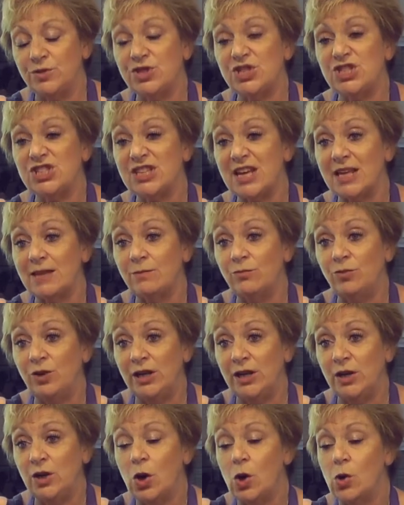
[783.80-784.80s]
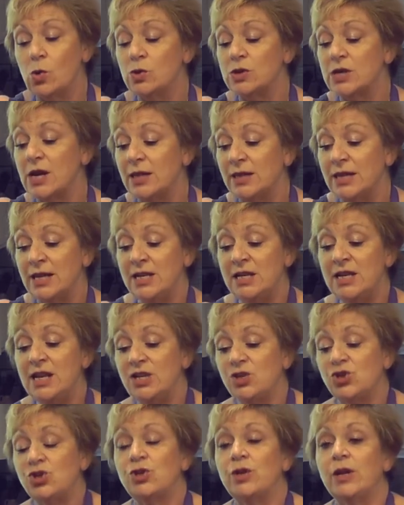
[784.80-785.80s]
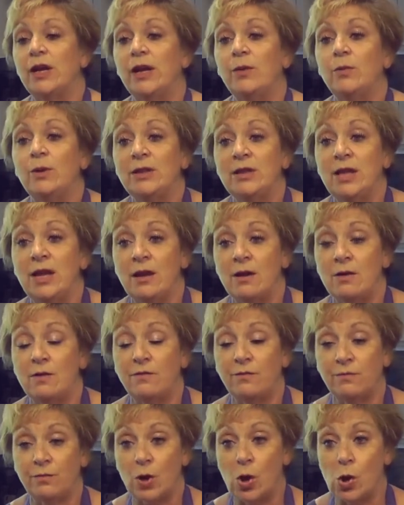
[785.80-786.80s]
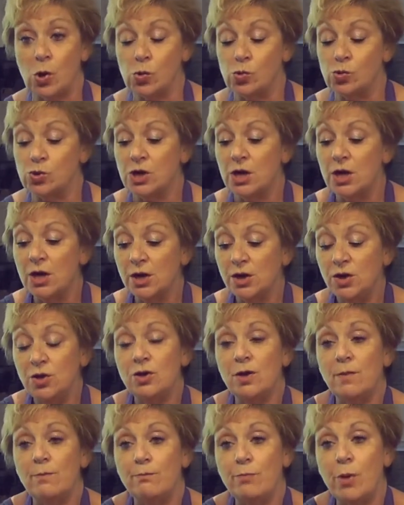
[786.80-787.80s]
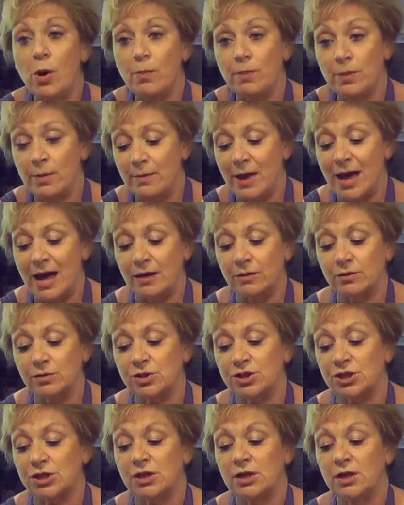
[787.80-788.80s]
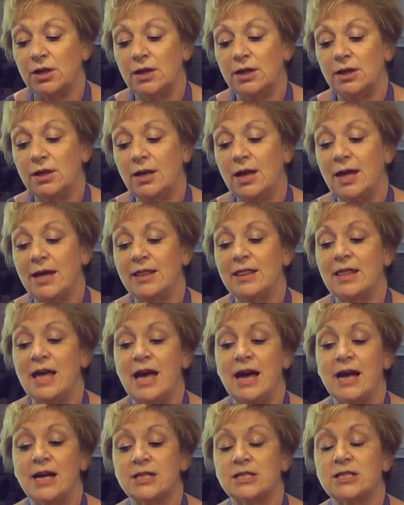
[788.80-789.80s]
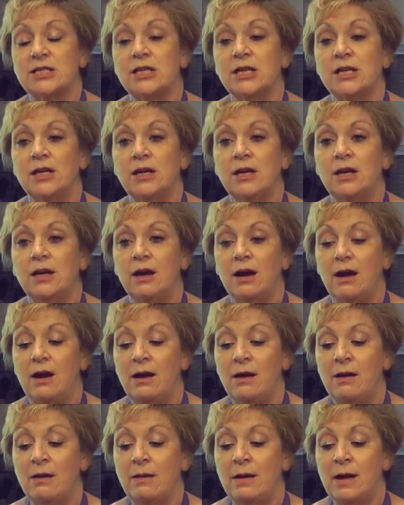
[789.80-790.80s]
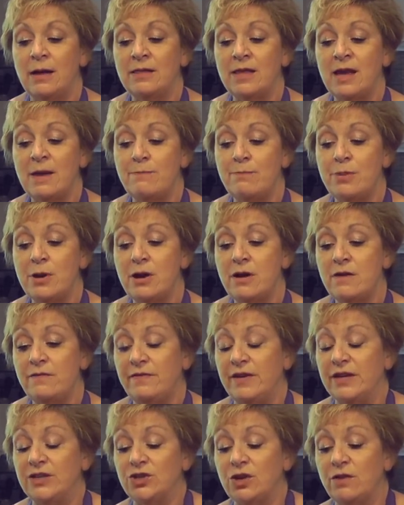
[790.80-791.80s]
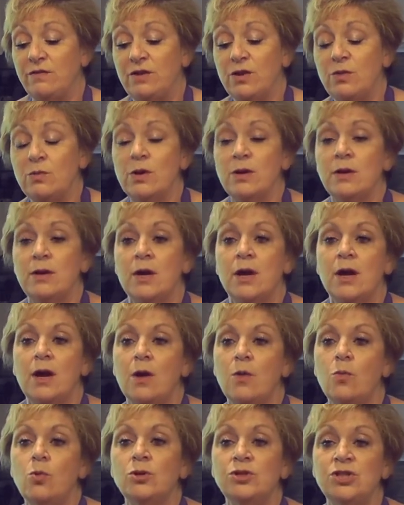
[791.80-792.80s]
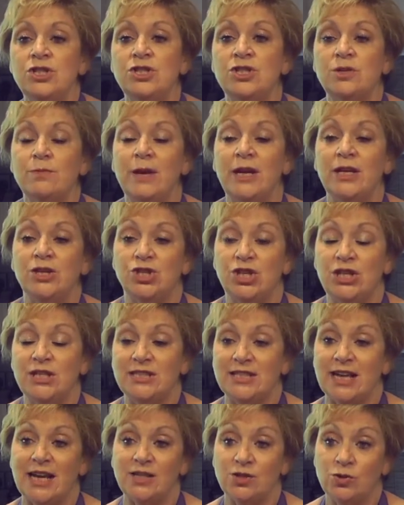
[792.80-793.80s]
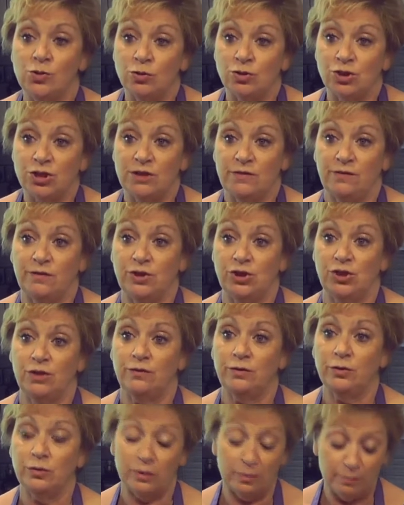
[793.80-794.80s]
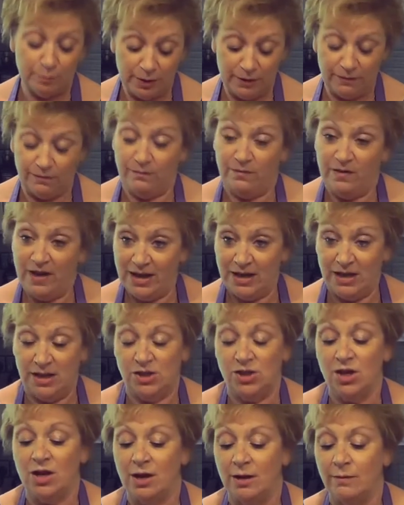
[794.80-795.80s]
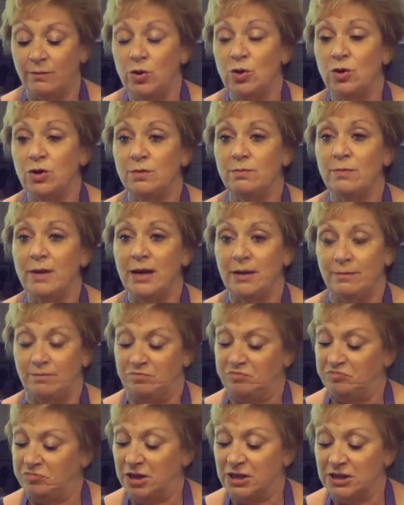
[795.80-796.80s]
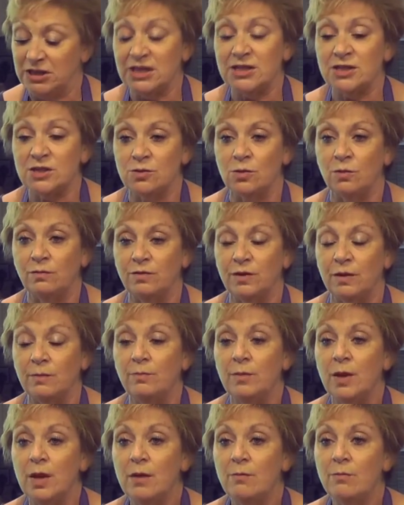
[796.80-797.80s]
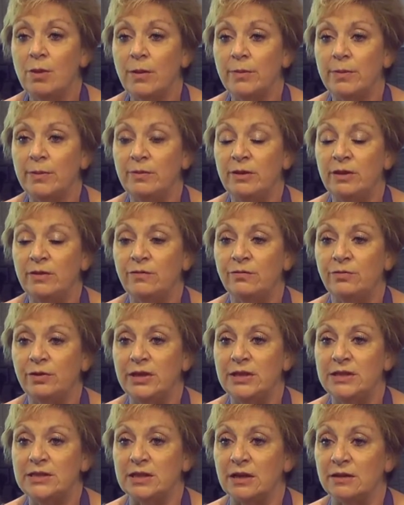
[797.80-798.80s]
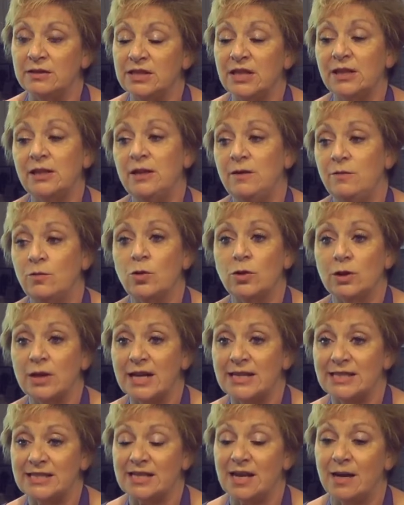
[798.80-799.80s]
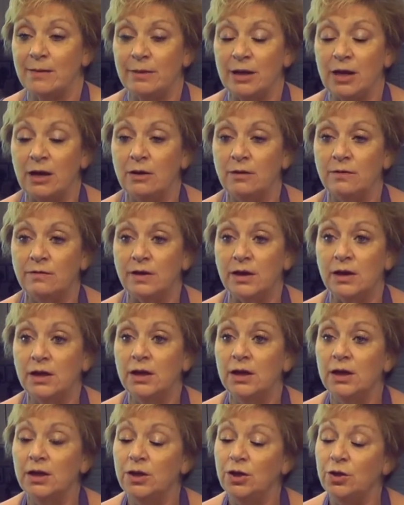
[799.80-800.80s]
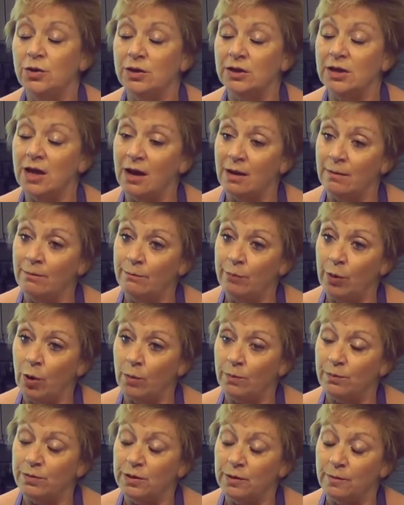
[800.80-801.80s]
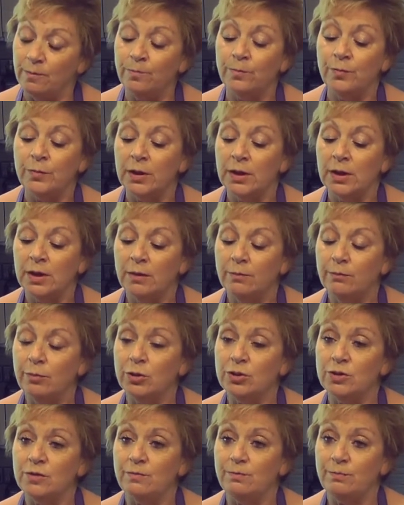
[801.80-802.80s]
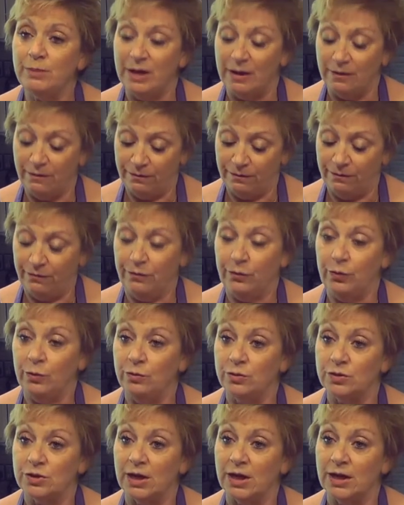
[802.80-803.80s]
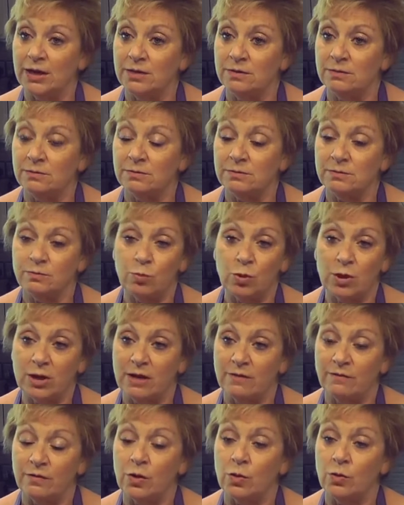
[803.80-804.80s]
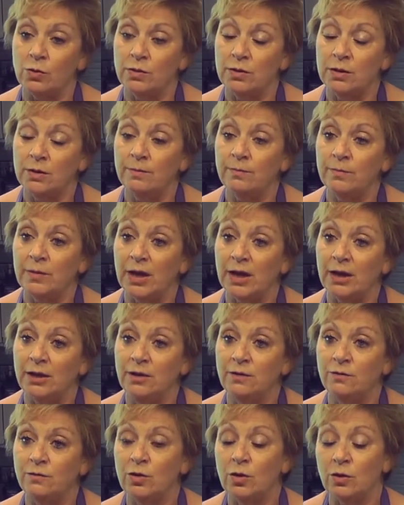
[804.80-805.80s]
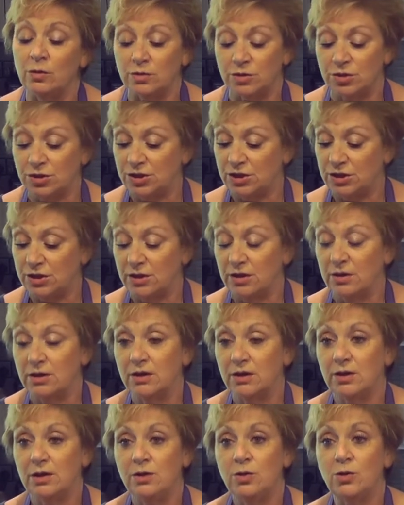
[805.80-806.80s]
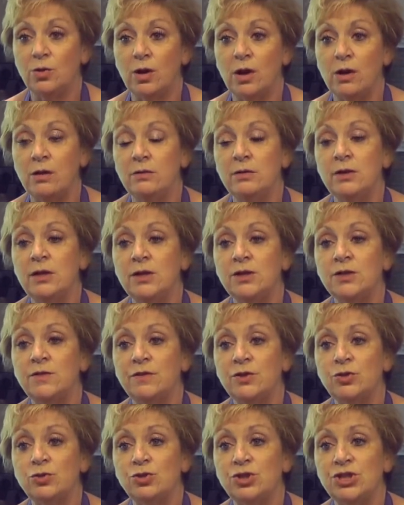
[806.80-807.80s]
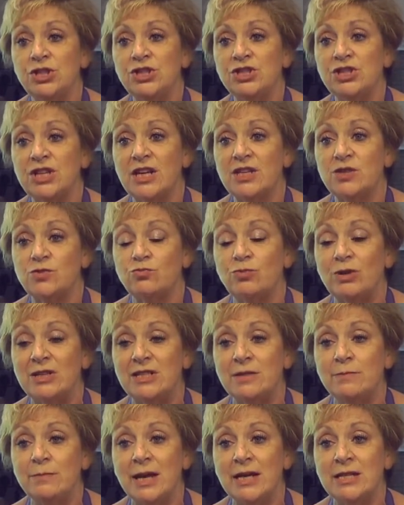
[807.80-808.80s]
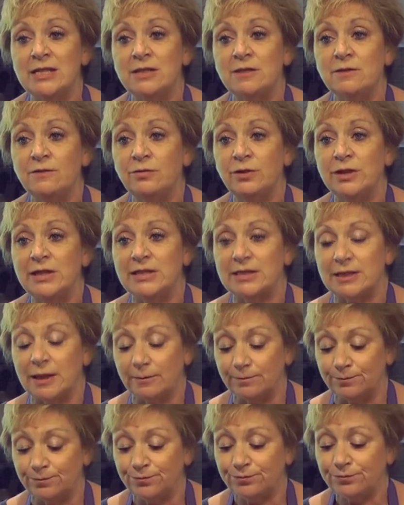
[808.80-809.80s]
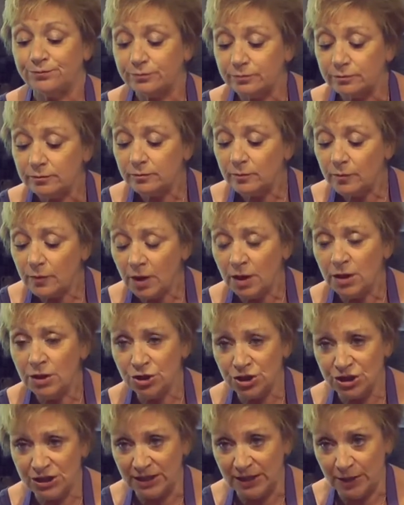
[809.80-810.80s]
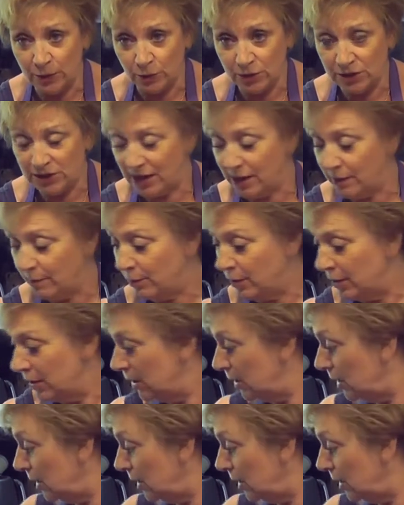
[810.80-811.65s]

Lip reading: to just get them really cold. And then literally, when they are cold, you can pop them out like that. And they're perfect. So if you were wanting to make cheesecakes, not just for Shavuot, but for any time, you could make a dozen of them, pop them in the freezer, and suddenly you've got guests coming over. You can unpop them, put a bit of fruit and whatever on them, and you've got your own individual cheesecakes ready made in the freezer. Just a little tip.